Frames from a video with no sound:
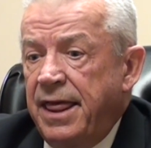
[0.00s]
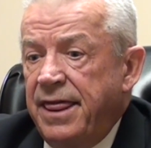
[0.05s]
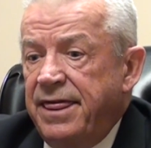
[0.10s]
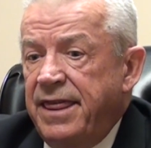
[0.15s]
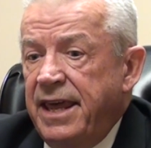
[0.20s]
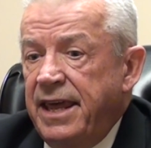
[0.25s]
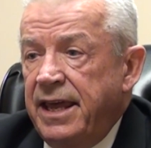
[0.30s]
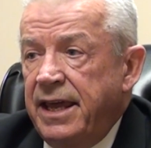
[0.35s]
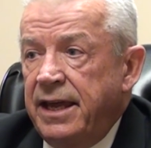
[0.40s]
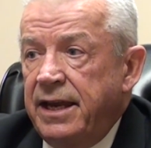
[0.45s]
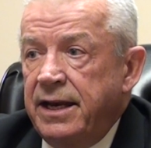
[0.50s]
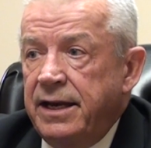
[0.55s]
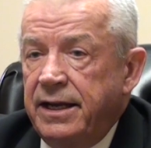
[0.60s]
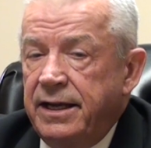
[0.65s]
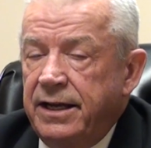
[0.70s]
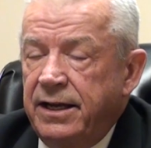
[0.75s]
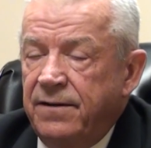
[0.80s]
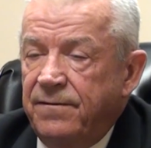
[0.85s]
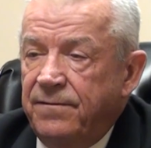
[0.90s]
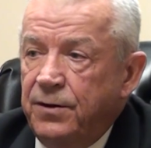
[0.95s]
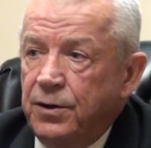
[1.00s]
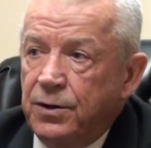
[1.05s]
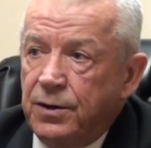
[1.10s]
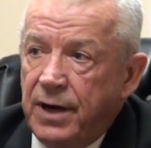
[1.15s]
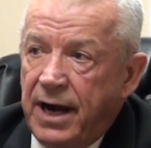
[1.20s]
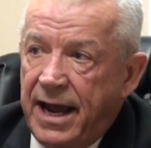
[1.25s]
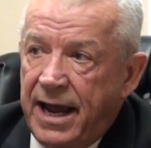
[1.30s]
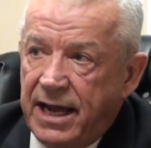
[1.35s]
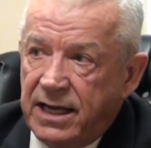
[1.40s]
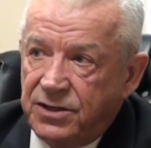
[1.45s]
then if
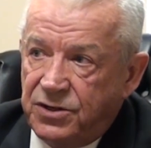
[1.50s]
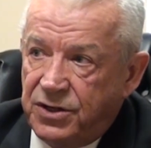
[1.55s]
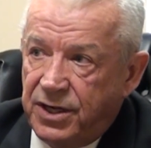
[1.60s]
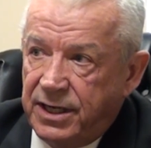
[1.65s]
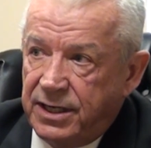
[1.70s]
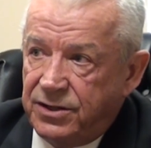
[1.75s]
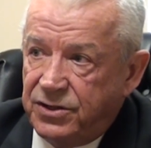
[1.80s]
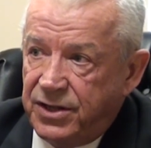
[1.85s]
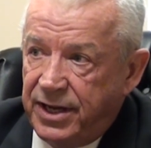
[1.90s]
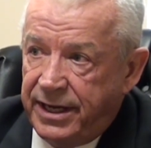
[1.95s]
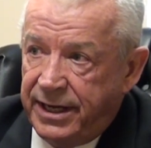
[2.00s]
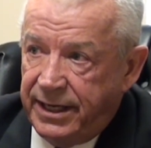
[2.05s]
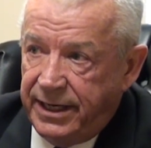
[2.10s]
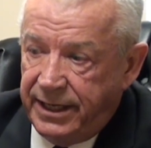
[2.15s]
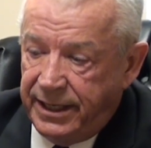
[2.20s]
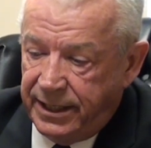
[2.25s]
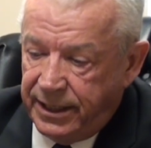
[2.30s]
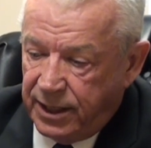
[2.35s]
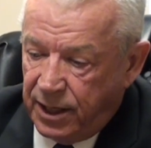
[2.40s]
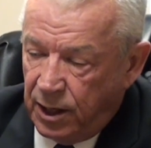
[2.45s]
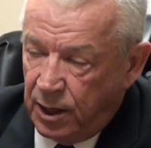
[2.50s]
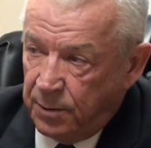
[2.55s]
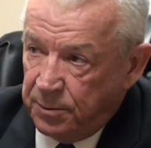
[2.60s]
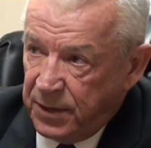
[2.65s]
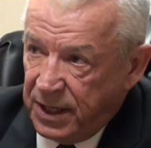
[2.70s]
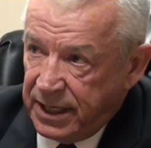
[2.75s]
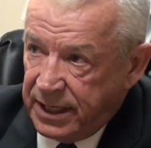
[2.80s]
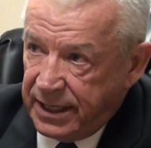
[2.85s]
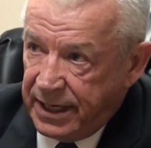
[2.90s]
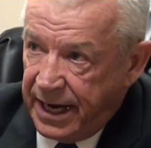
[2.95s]
your assets and
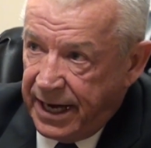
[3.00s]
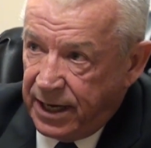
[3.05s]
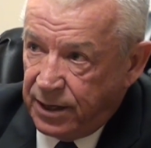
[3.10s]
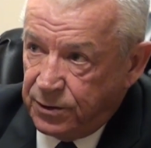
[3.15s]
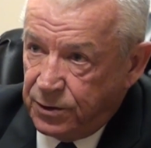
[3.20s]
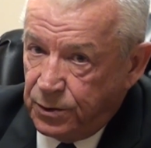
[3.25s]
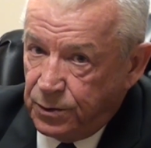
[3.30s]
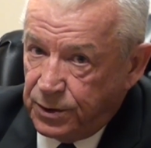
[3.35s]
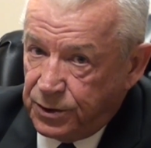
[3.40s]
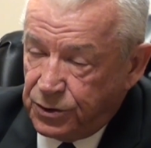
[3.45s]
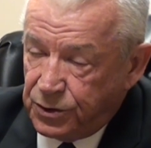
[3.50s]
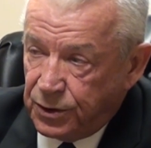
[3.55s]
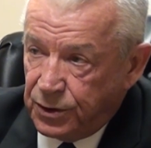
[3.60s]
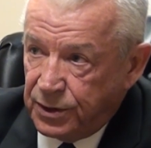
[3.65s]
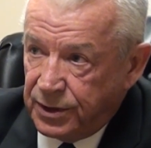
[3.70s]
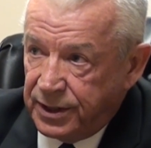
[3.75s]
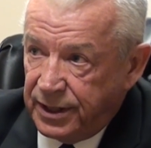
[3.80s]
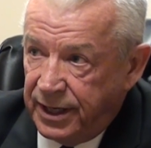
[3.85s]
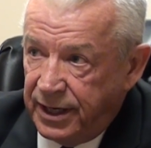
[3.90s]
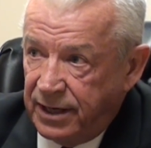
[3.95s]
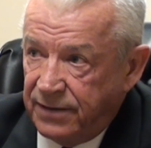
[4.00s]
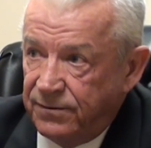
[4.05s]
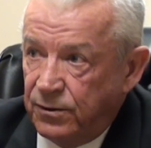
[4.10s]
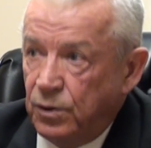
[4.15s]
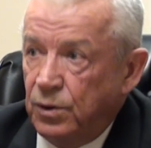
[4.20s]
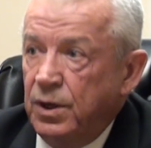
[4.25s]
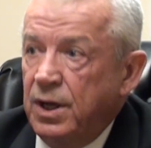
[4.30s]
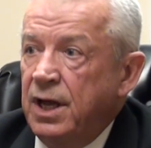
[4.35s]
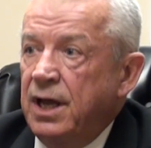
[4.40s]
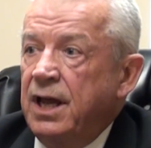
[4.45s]
income get down to a certain
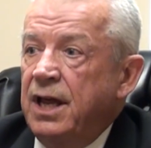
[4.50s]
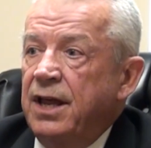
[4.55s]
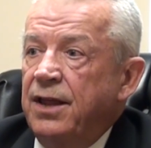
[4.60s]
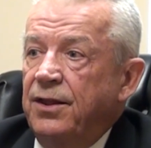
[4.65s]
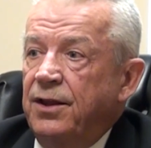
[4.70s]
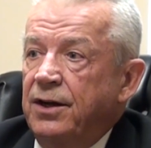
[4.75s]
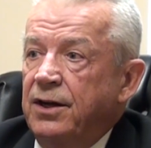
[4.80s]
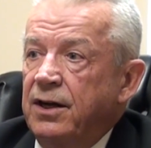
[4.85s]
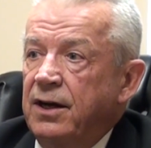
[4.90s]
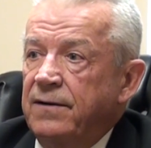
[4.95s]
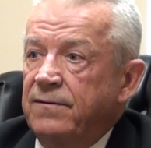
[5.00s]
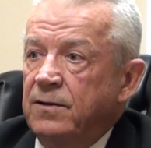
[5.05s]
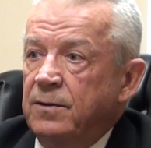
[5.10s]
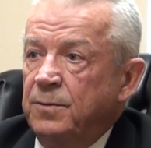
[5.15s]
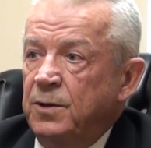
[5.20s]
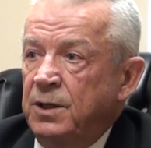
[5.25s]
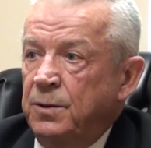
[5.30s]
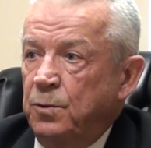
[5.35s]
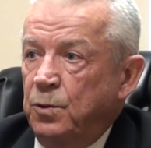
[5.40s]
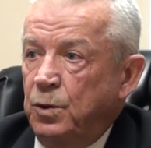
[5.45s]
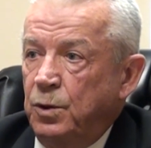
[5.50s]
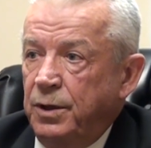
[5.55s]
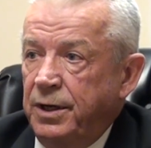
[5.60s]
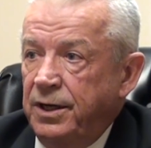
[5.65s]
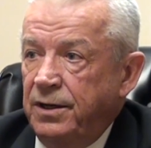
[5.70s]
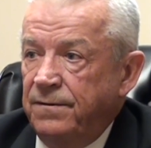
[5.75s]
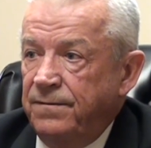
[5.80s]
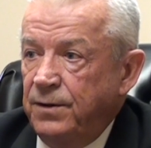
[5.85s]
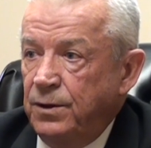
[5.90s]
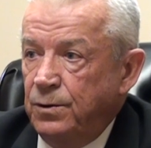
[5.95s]
level, the government will
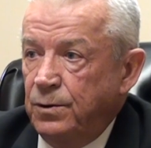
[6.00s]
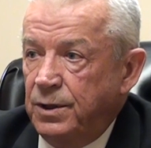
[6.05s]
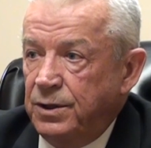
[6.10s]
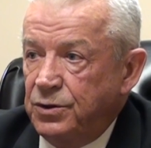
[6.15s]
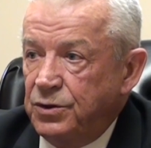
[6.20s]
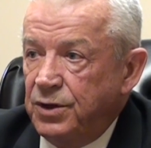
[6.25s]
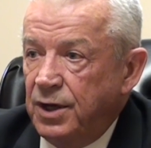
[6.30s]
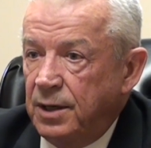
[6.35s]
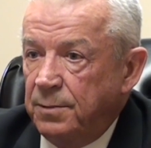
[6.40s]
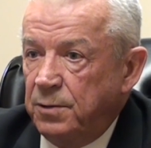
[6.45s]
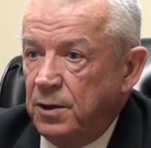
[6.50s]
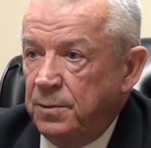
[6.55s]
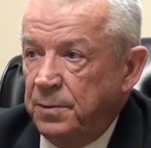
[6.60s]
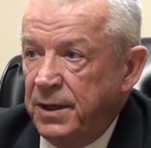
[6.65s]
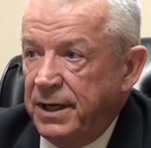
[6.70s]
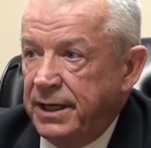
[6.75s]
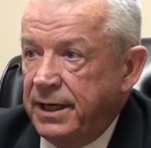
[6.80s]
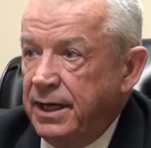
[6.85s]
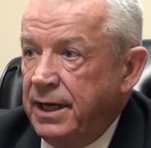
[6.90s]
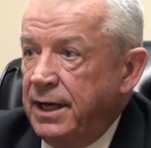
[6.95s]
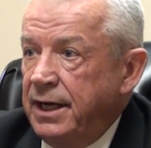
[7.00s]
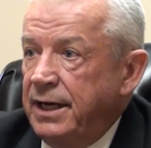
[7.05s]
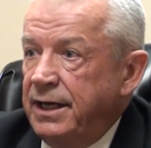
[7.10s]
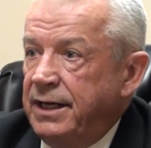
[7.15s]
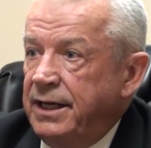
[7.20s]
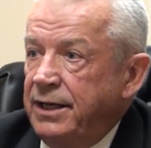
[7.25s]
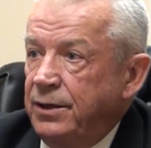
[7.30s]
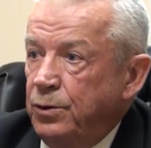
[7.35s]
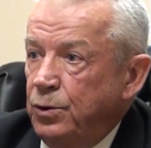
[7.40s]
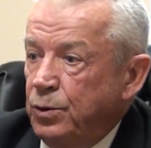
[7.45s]
give you a supplement
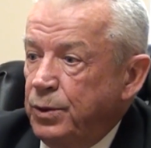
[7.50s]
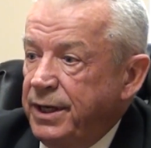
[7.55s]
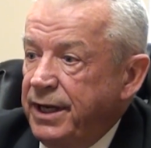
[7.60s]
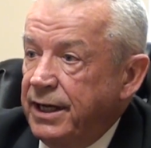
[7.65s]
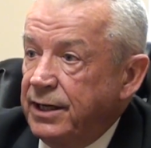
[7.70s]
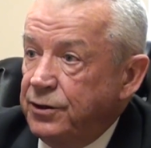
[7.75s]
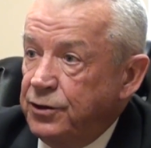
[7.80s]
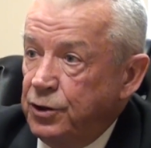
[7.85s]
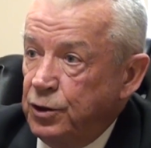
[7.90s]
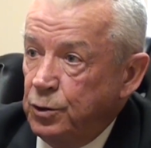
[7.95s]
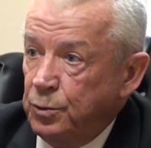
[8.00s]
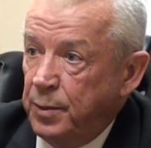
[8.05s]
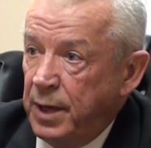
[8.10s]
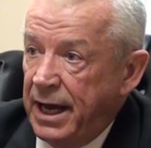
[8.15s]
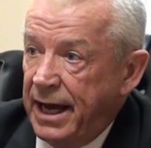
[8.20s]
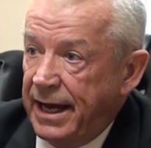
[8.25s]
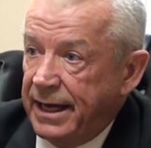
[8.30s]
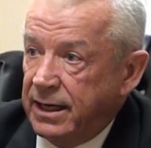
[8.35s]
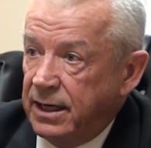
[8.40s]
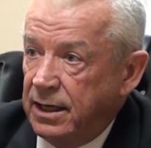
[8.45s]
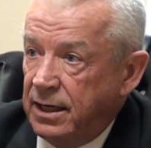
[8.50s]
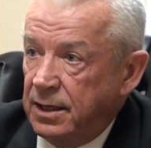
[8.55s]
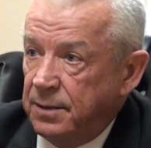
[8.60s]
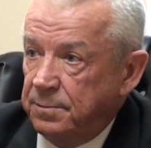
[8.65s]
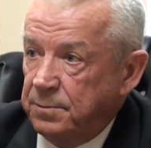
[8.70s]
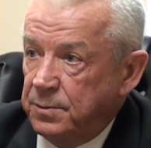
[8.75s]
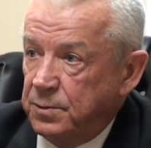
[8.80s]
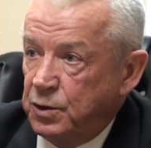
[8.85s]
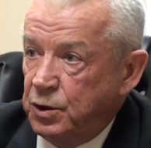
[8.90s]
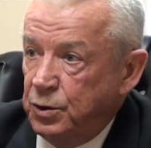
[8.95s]
to get you back
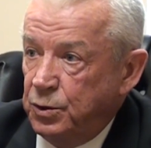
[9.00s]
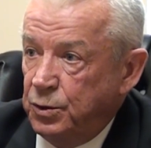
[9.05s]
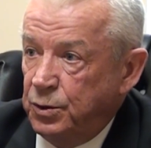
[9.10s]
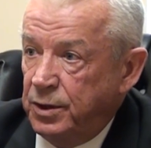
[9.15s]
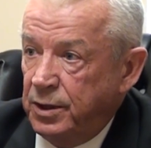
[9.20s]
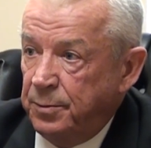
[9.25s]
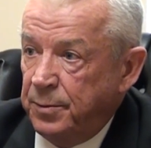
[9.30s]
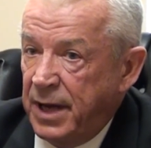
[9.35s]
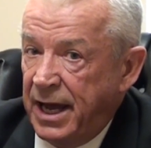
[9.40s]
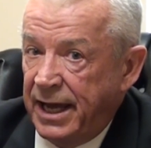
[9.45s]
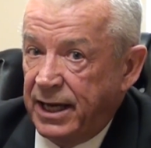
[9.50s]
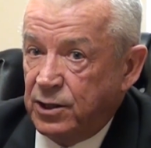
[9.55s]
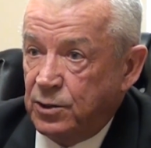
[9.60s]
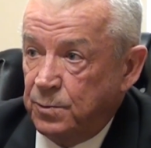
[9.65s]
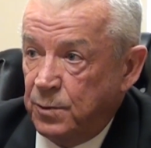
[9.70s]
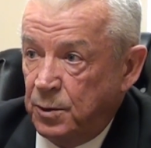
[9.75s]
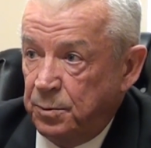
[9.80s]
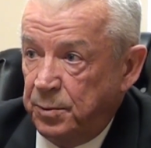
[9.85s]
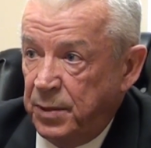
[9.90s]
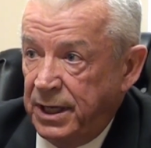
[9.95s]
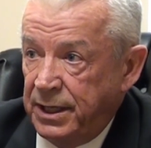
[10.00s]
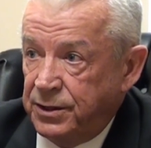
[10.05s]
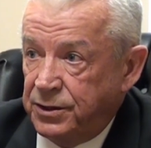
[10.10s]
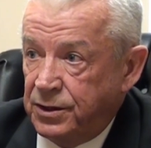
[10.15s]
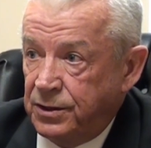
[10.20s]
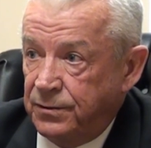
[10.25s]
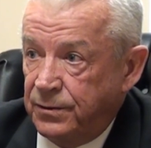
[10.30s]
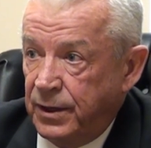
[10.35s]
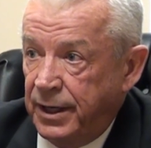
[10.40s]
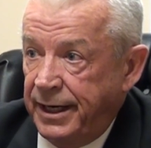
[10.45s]
up to the maximum
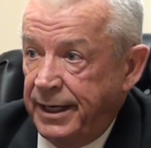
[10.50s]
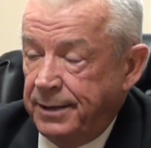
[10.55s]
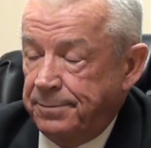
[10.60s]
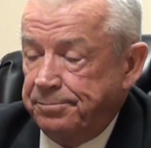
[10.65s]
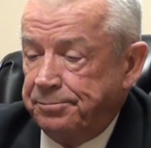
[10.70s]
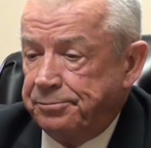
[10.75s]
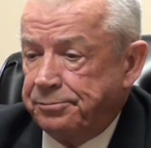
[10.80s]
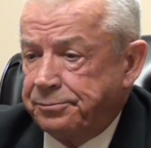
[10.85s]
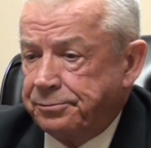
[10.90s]
pension rate.